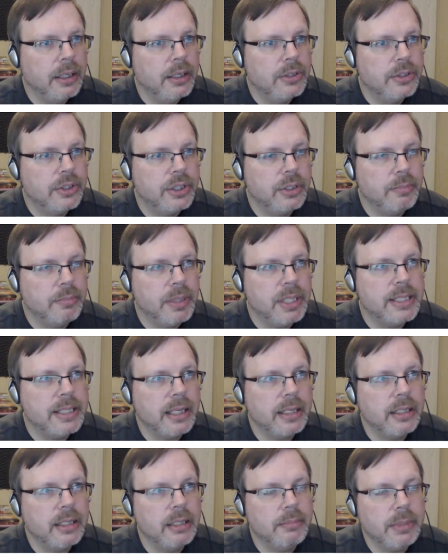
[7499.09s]
She had been
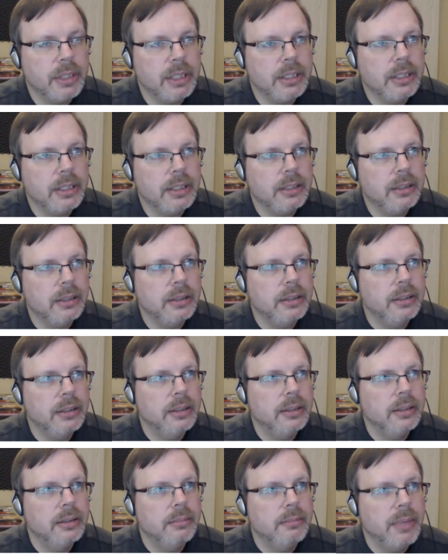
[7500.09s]
sending me
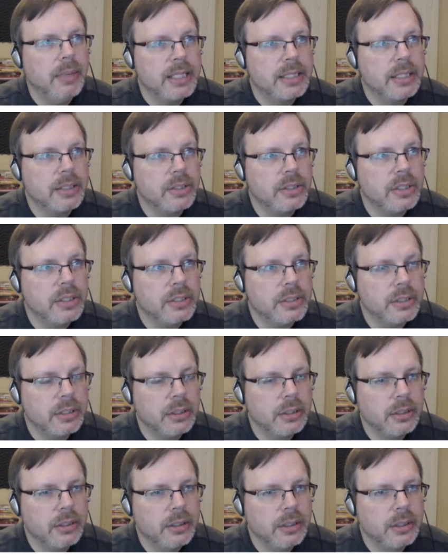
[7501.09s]
messages.